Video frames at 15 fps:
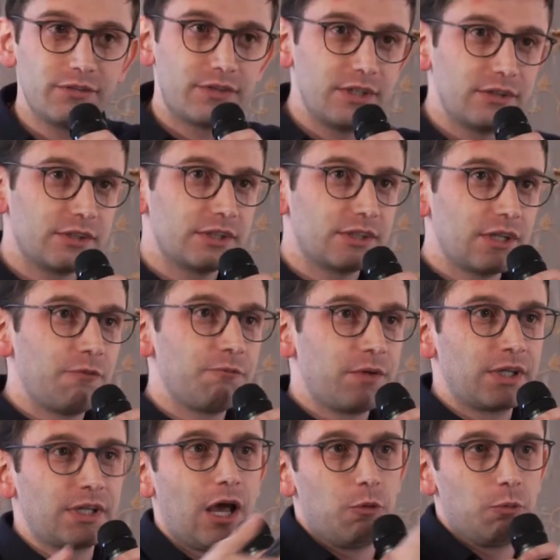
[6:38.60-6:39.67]
this is
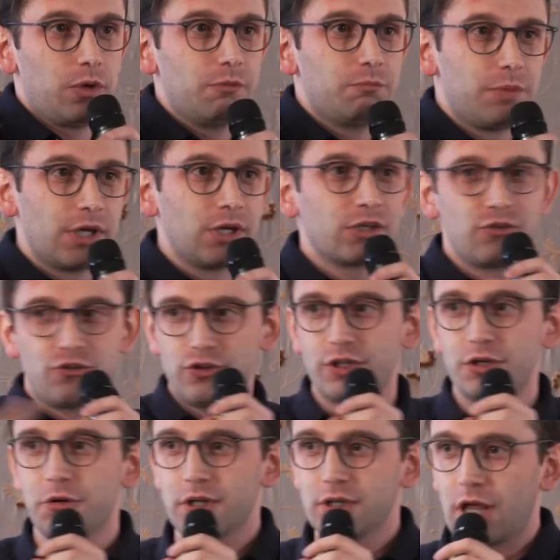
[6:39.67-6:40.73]
something that we've been
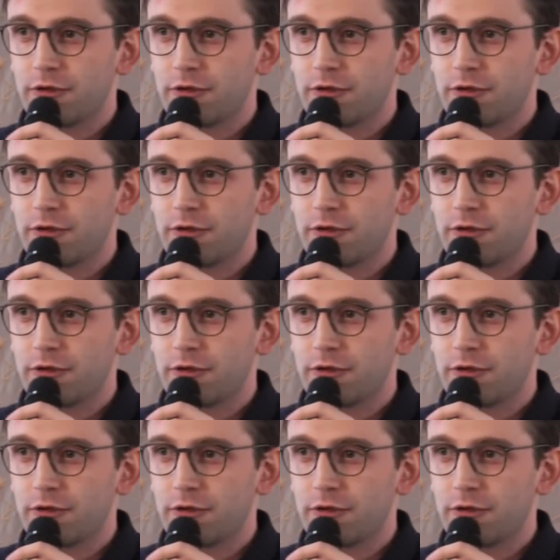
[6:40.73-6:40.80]
considering,